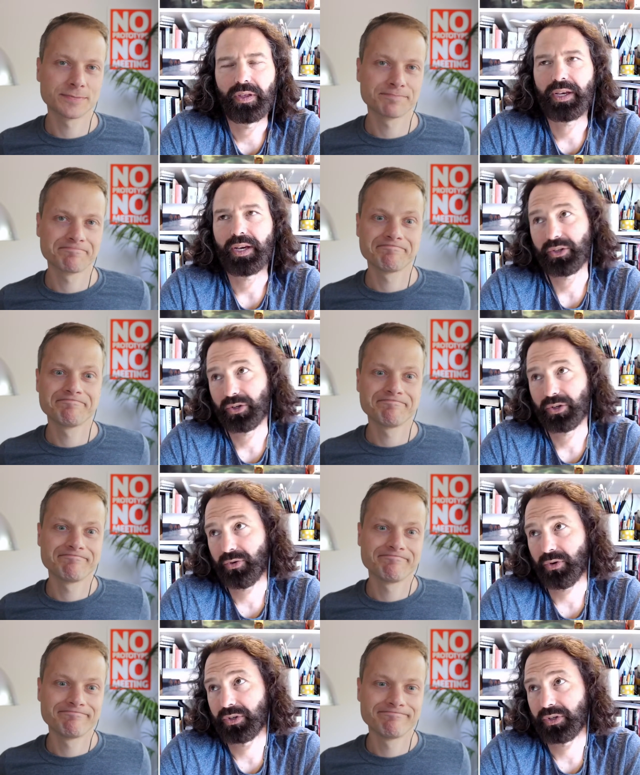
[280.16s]
Speaker 1: Yes, of
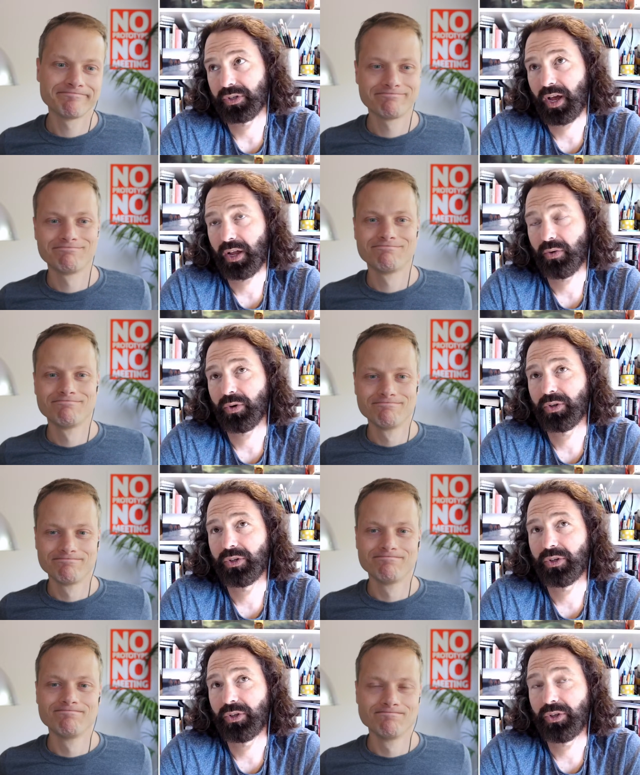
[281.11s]
course. And what
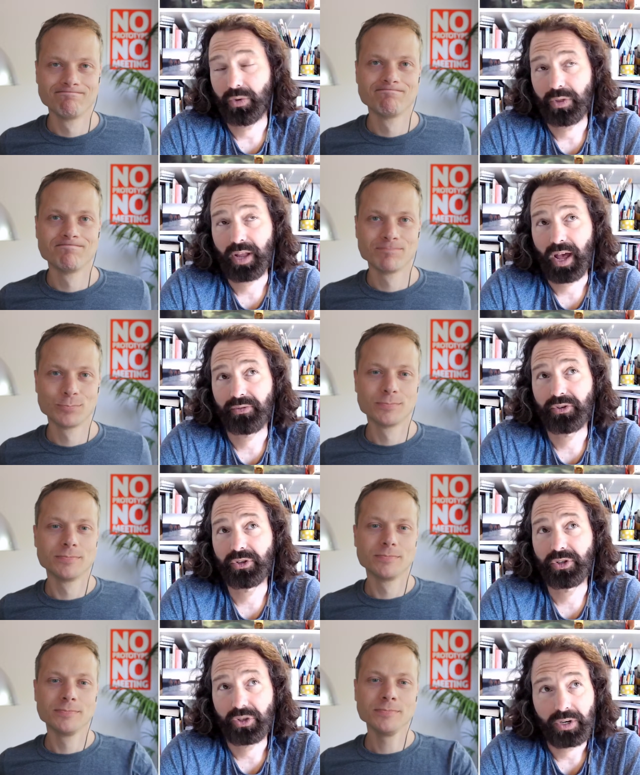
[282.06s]
you then have to
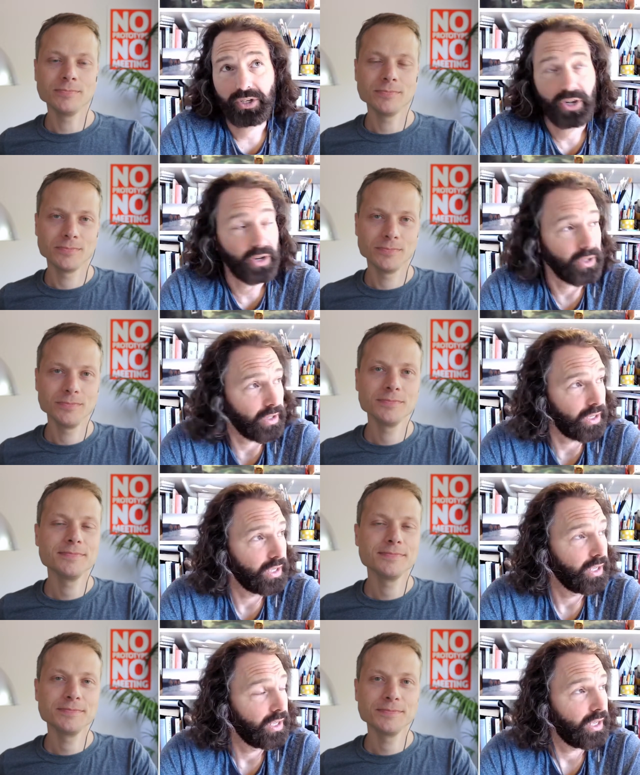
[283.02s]
do internally
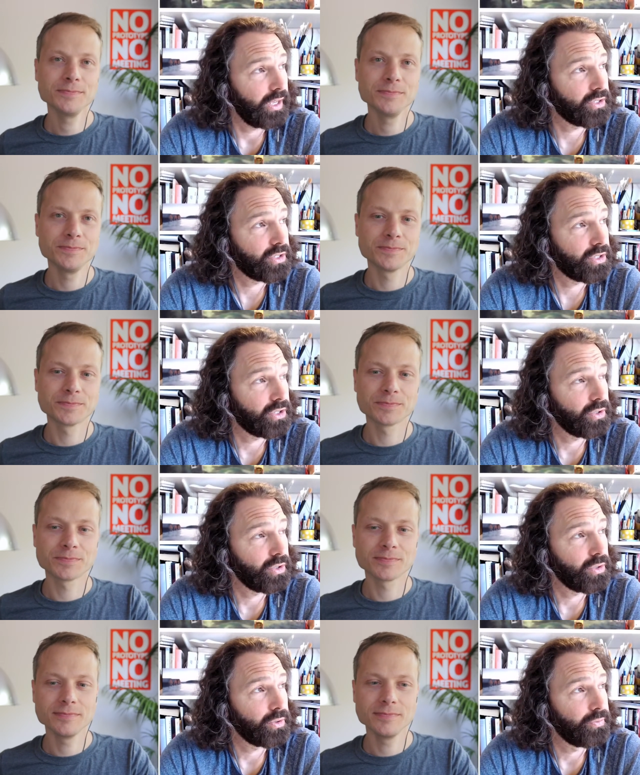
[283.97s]
is
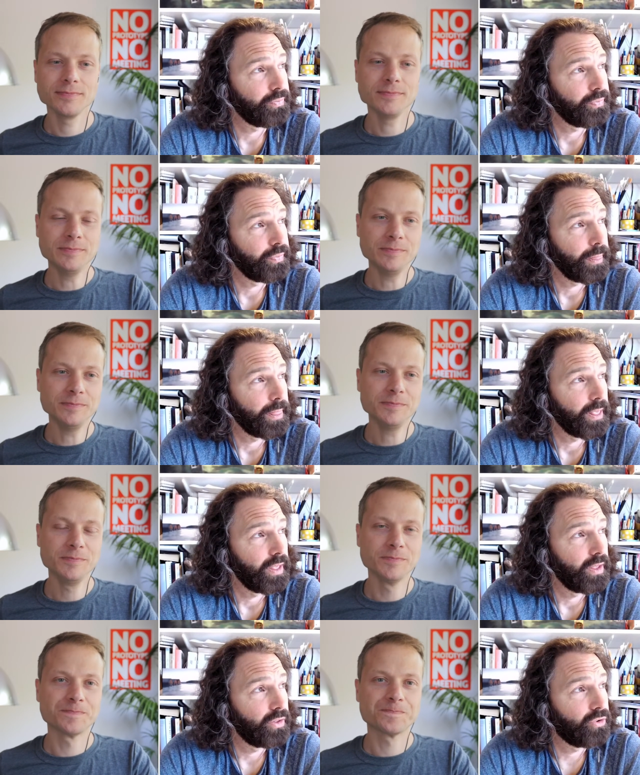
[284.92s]
to
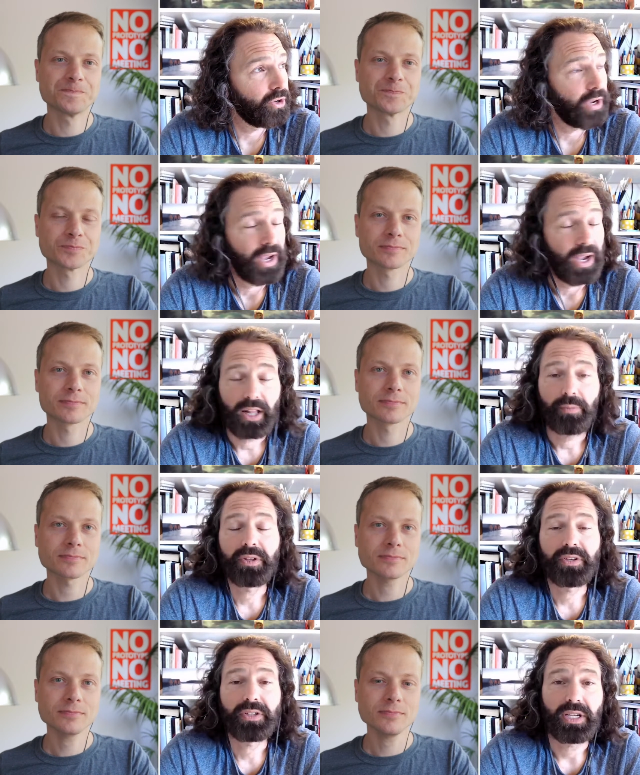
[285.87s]
to help
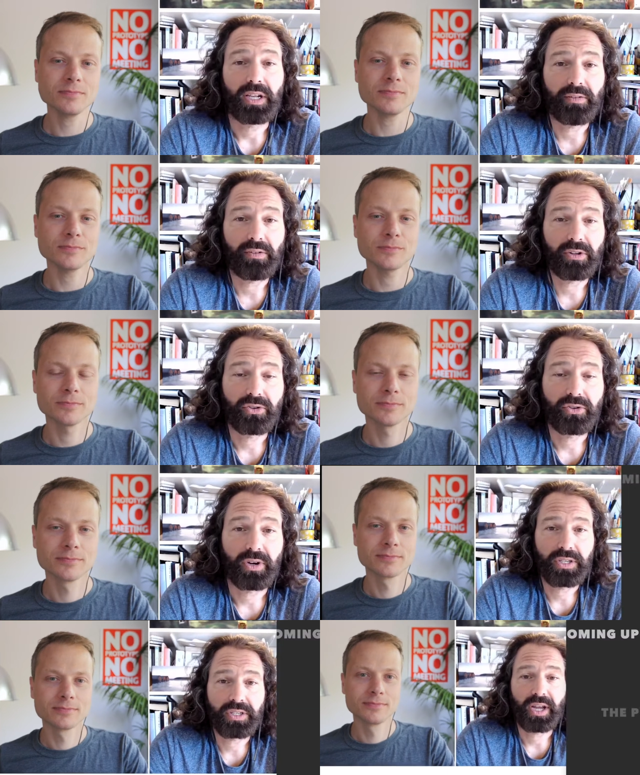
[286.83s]
the C level to
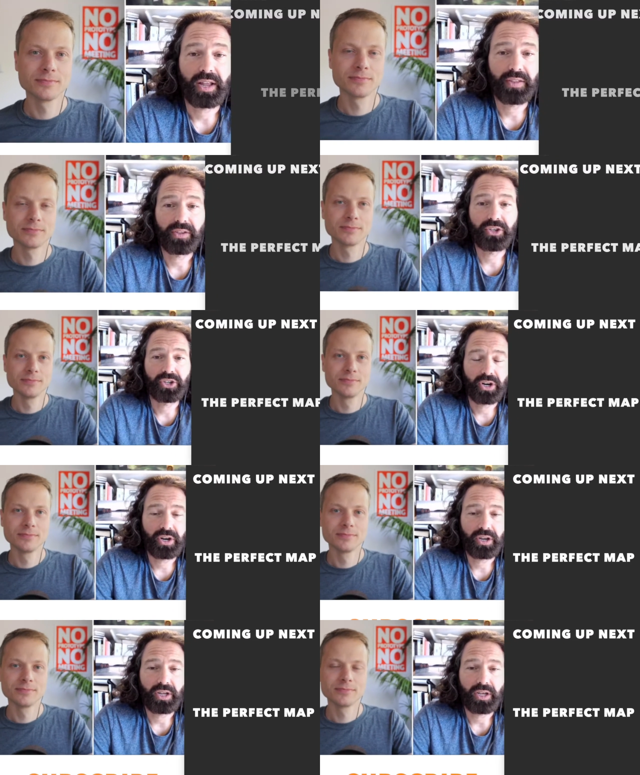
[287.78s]
understand that the
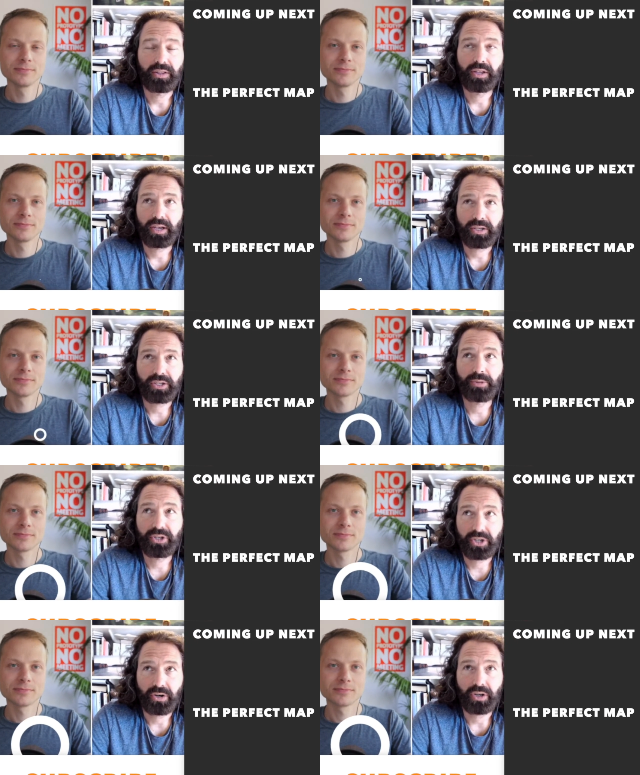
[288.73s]
journey, the customer
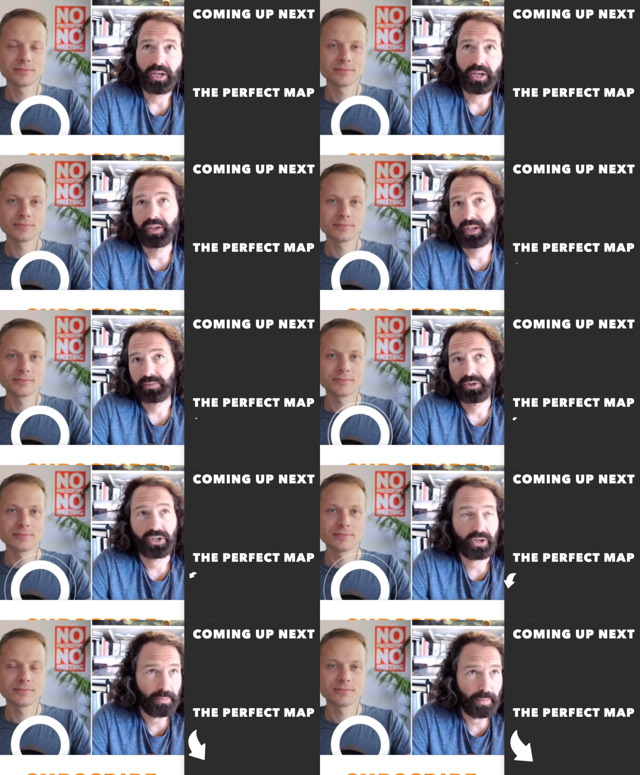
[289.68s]
journey, and the customer
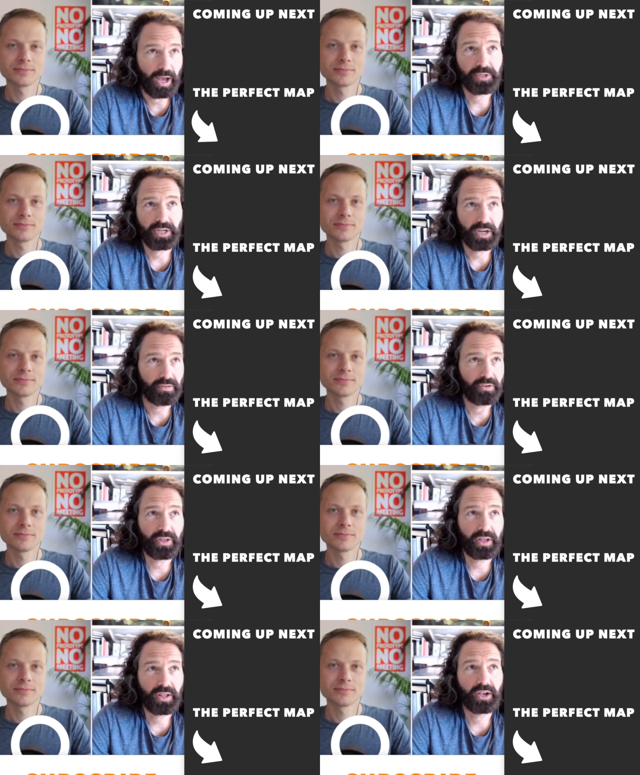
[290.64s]
journey maps and
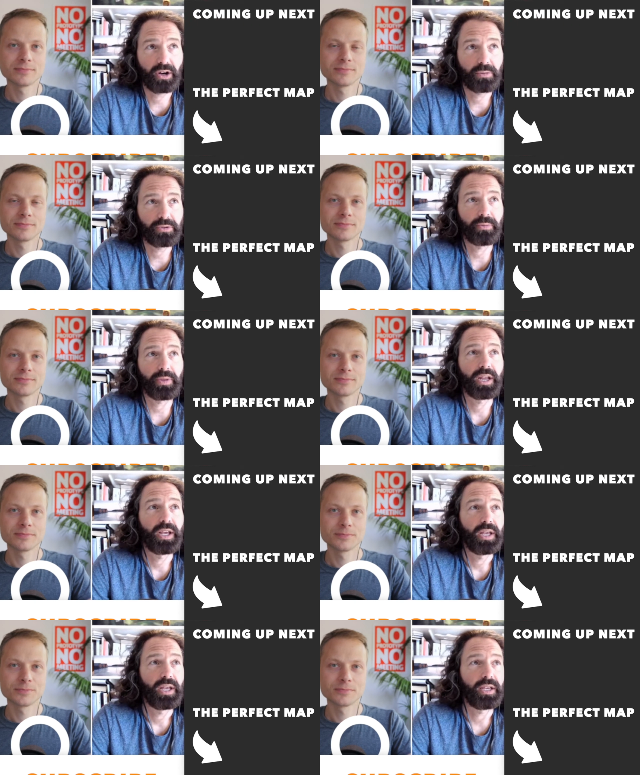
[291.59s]
everything that comes from that
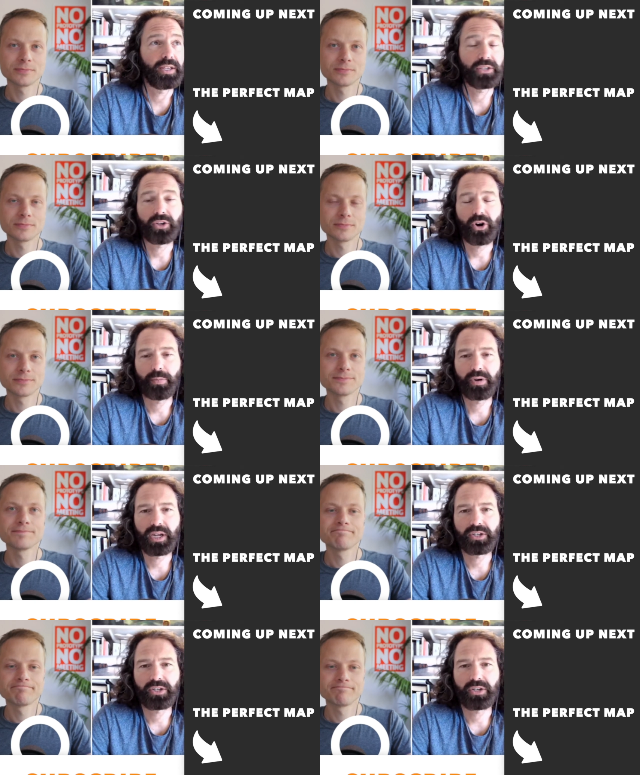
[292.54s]
is an
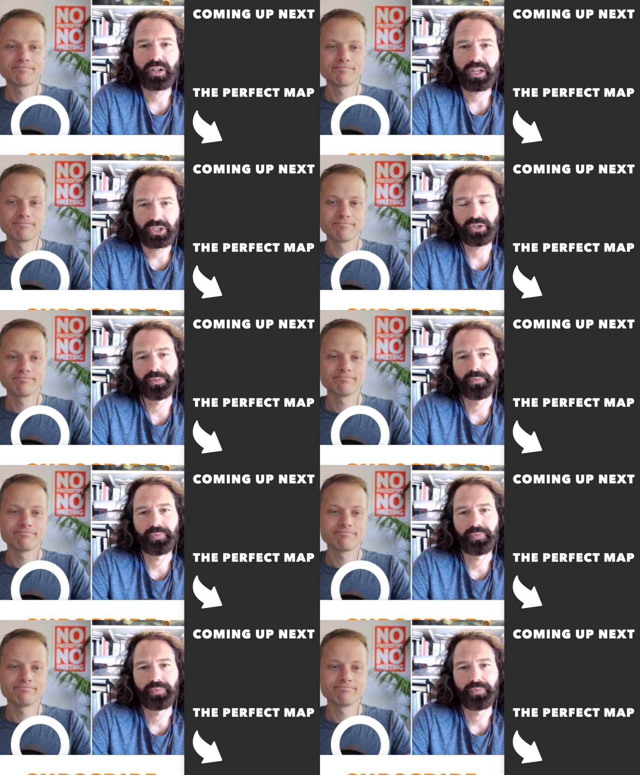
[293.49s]
operational issue.